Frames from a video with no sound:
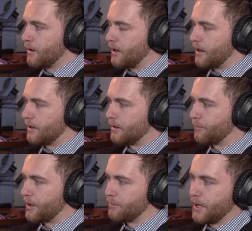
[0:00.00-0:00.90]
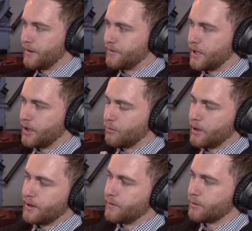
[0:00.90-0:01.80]
It may have taken
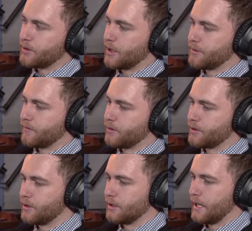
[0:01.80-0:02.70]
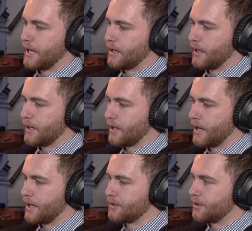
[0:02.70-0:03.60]
quite a few attempts for it to land like it
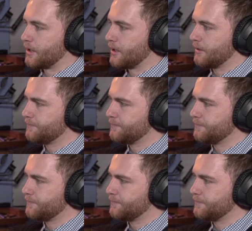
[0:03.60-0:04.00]
has here.